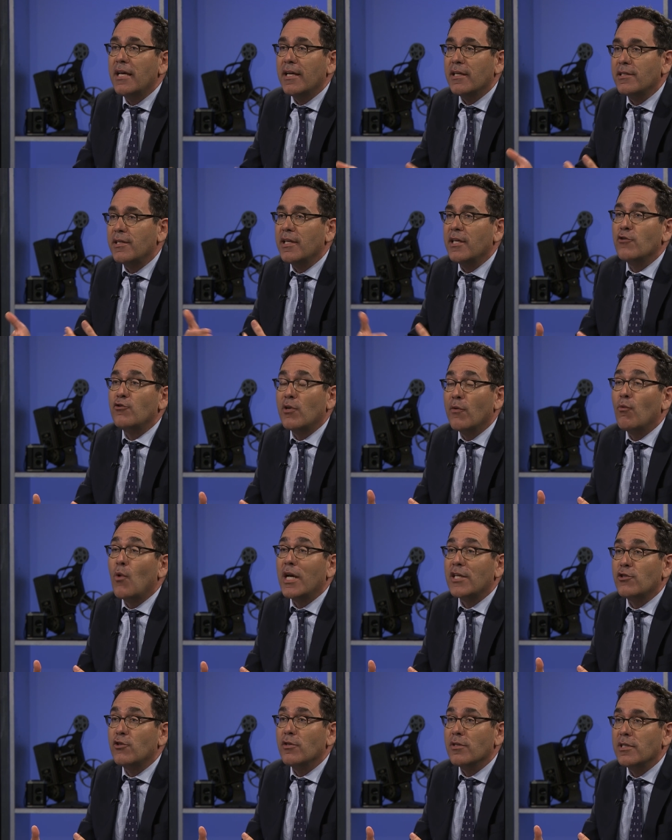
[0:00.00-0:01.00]
It's the history of
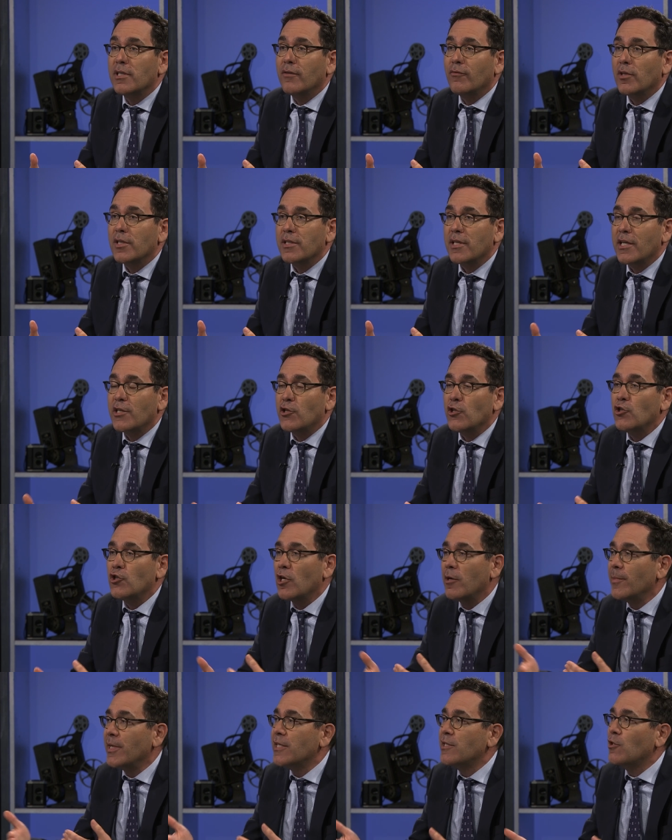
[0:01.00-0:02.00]
Western civilization.
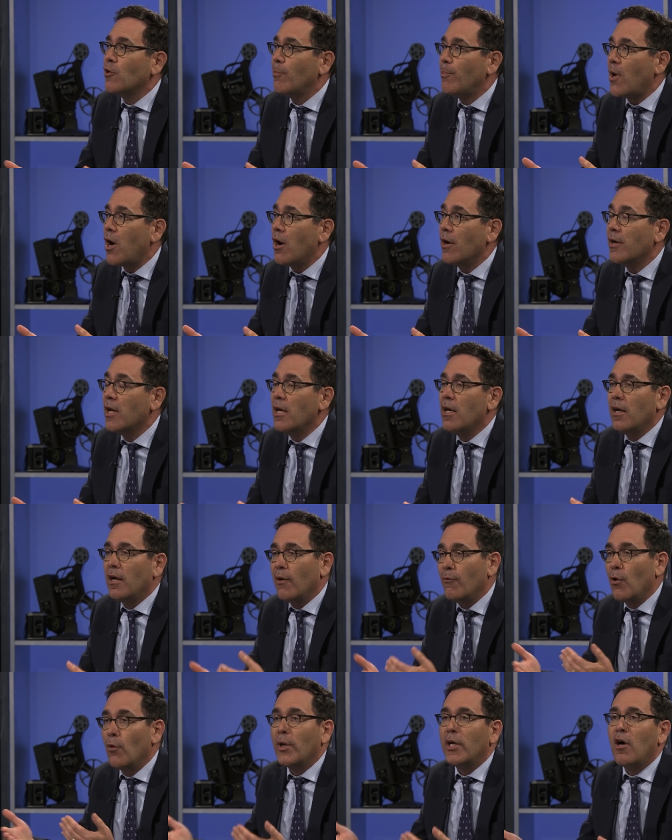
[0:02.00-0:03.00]
Germany is still part yeah.
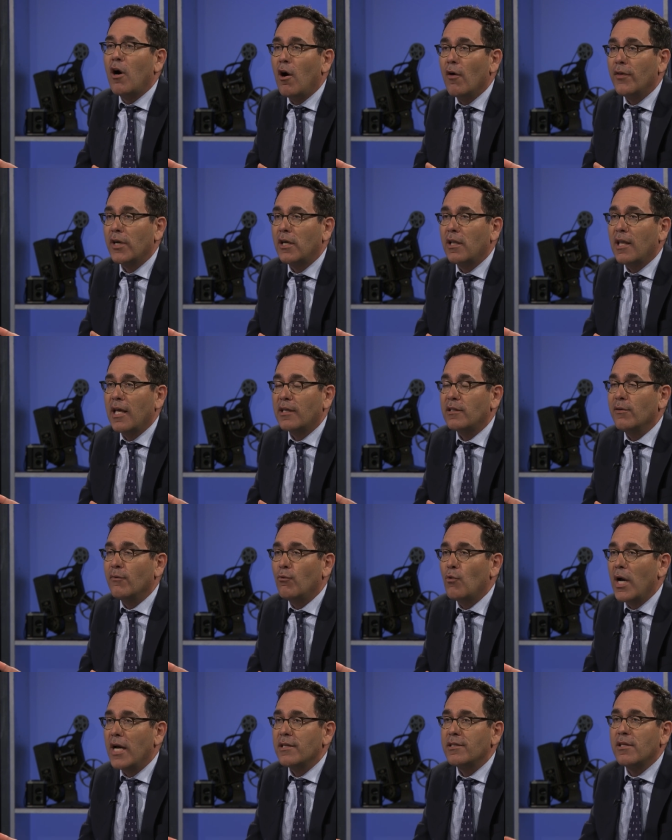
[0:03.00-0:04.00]
of what we call the
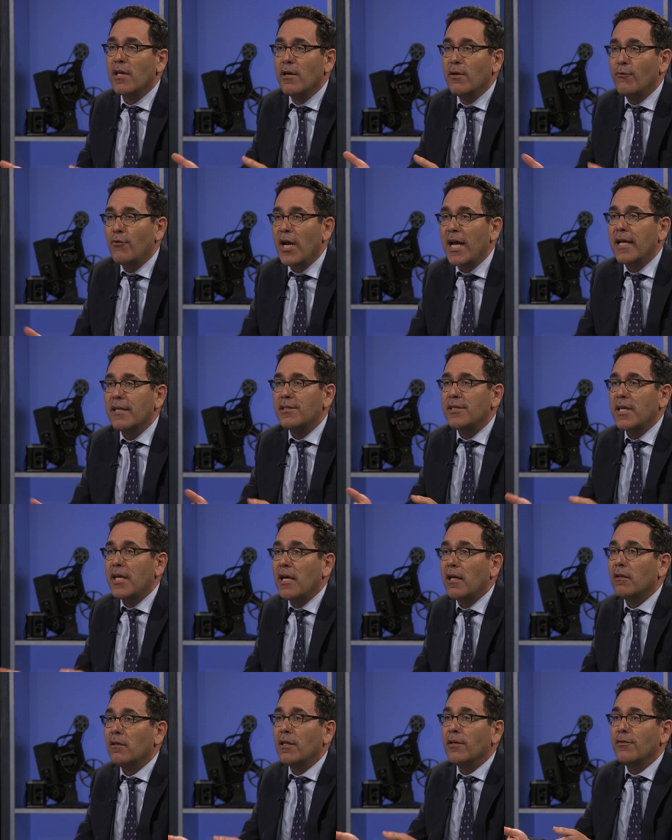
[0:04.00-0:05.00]
collective West France,
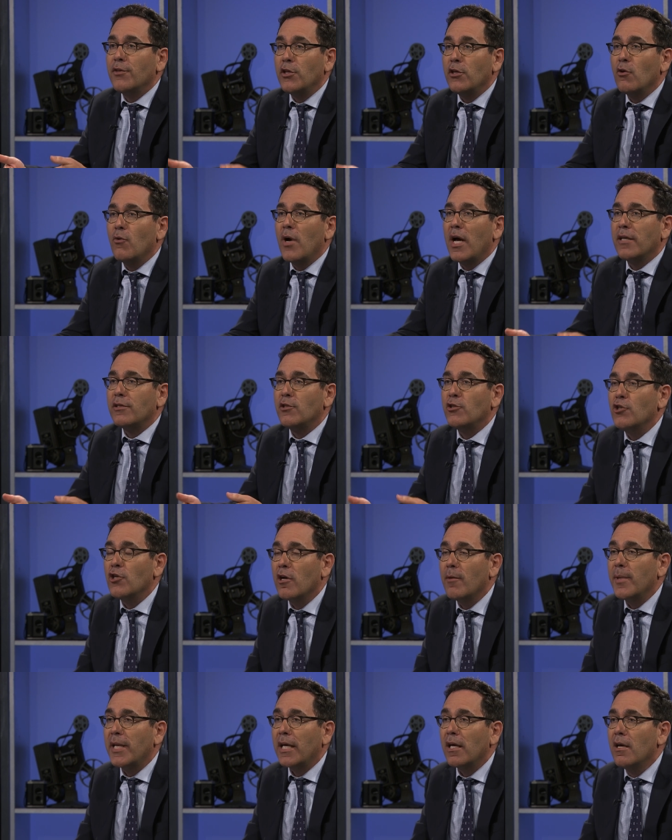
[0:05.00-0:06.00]
England, the US,
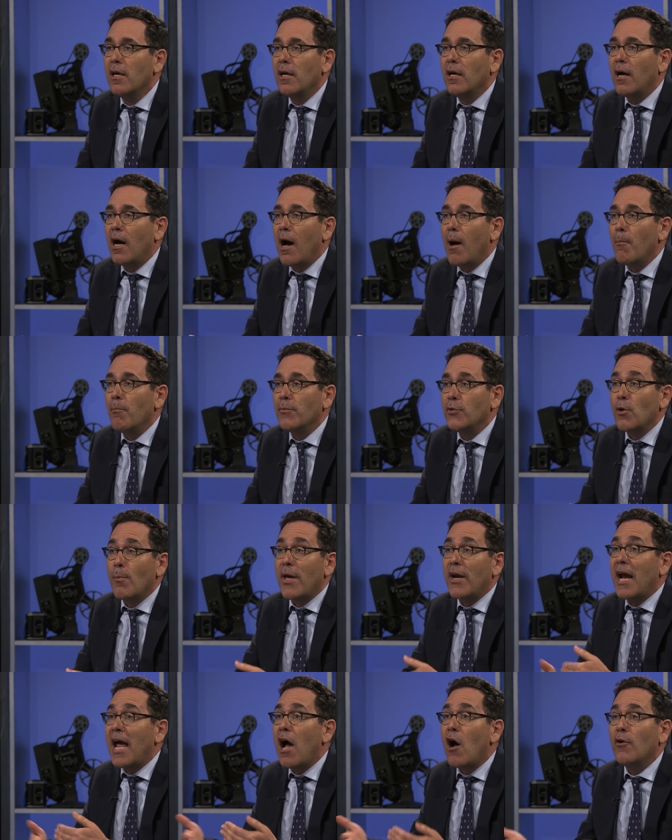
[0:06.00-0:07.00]
Germany. Um, no
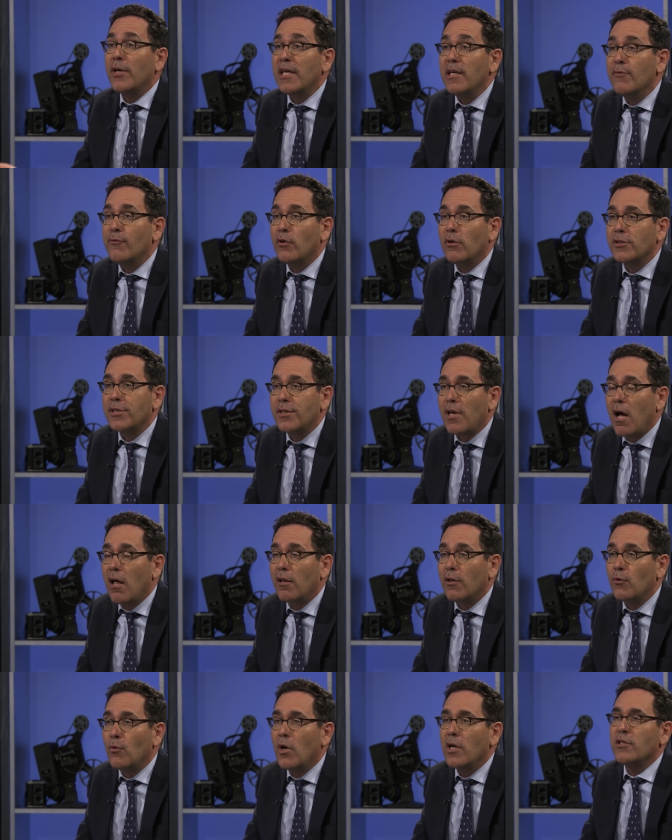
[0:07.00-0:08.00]
matter how evil
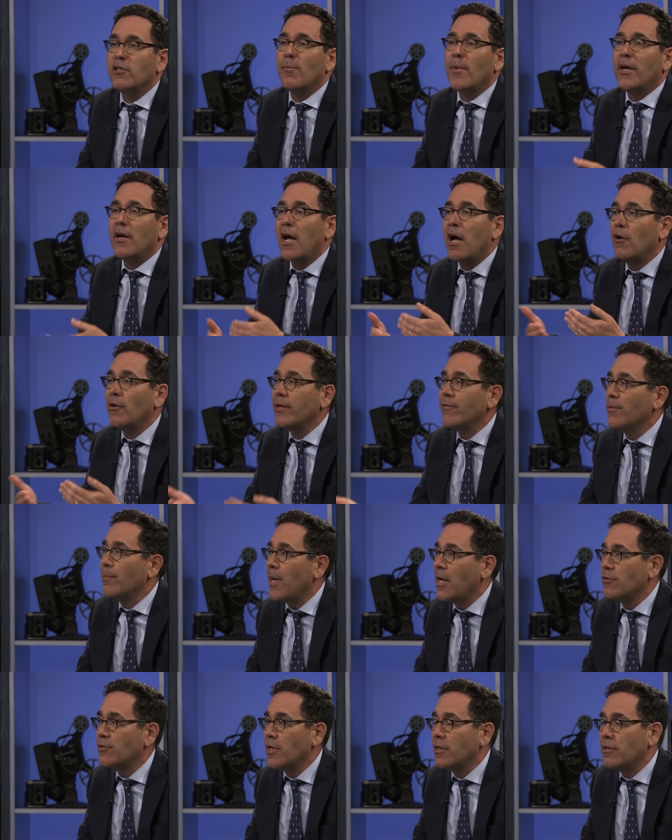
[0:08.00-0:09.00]
Stalin was, no matter how even
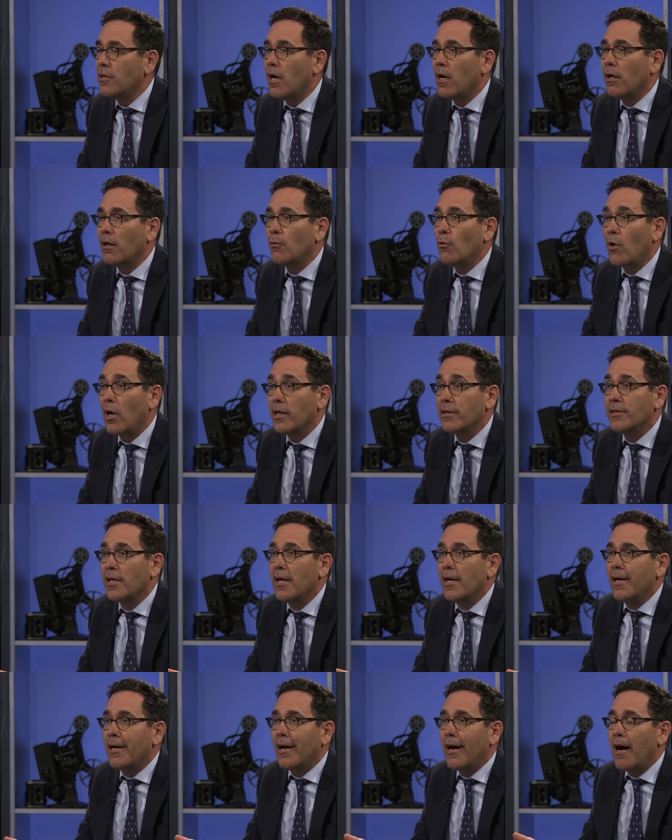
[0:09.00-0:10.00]
Mao Zedong was,
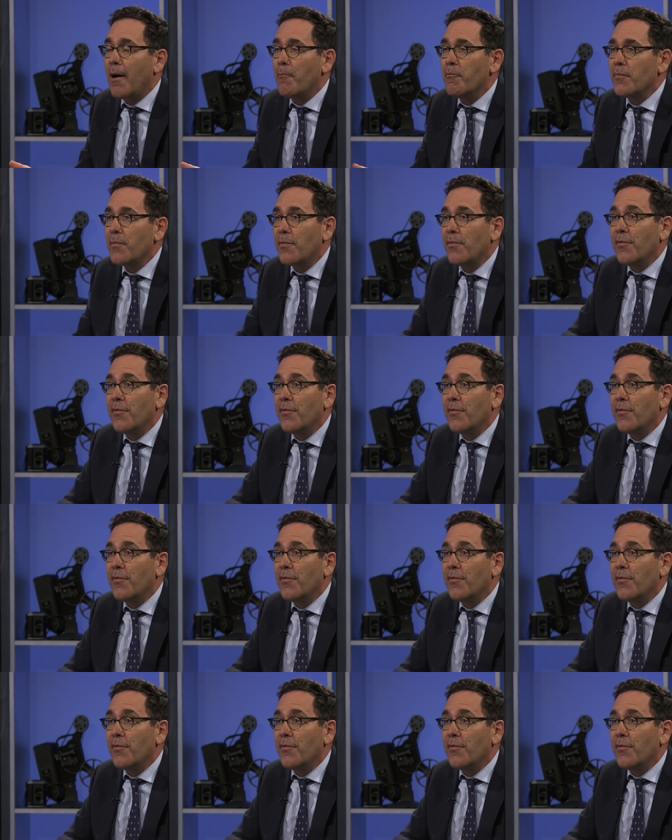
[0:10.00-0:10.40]
um,